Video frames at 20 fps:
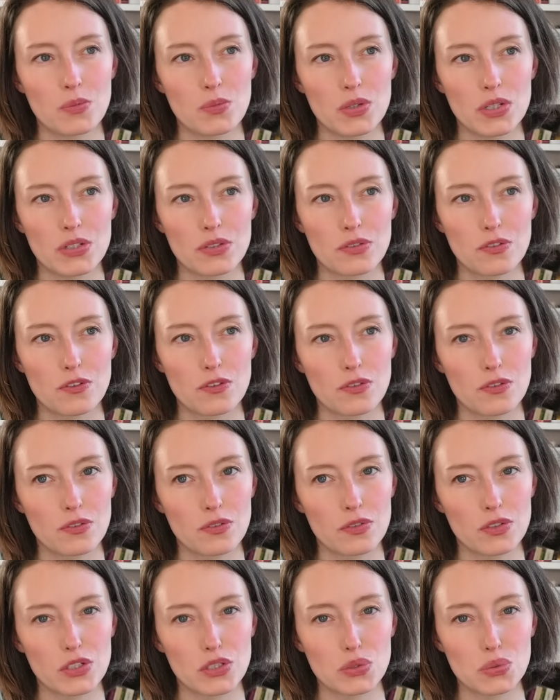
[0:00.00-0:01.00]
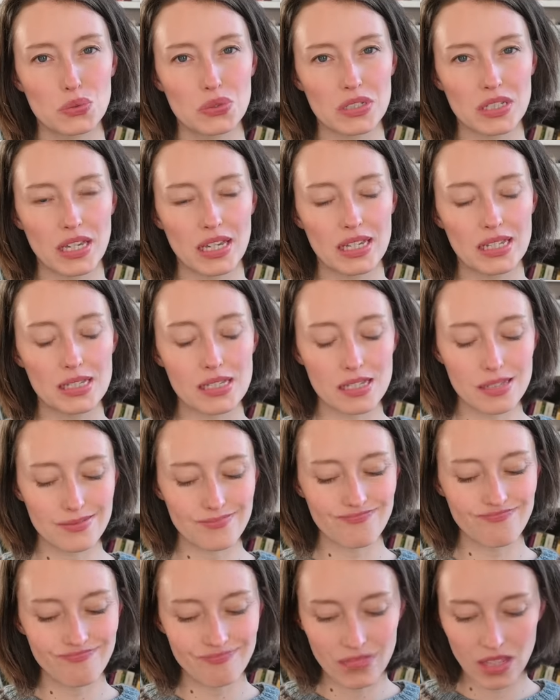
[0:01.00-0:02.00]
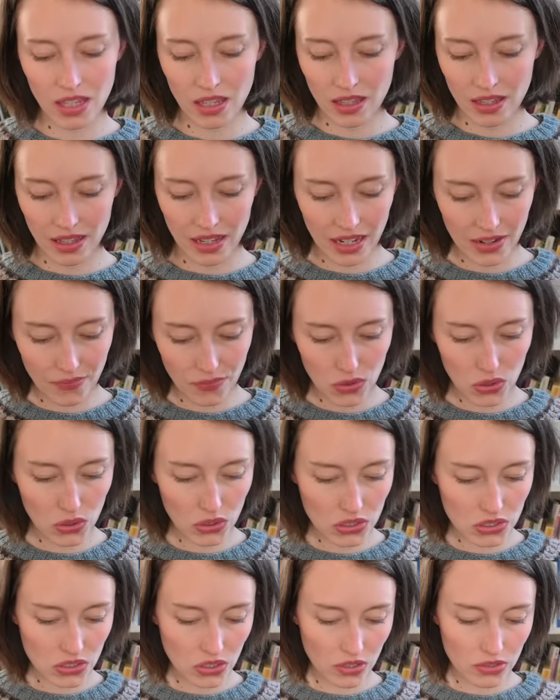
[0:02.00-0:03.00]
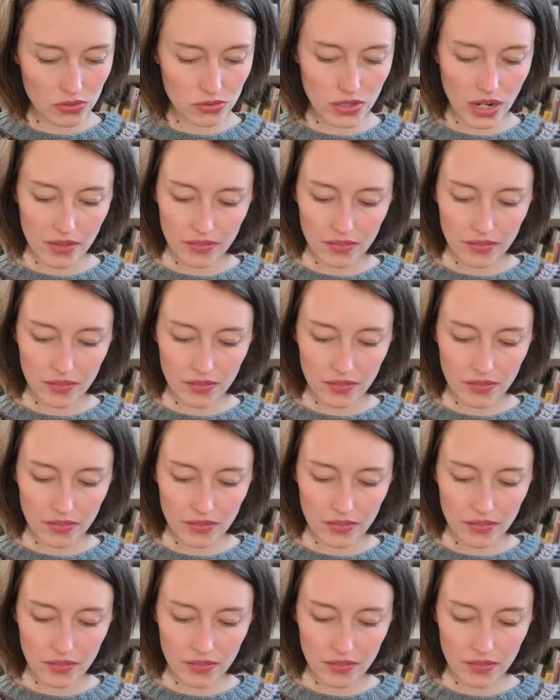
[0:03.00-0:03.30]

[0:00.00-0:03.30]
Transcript: with two skeins. I've looked on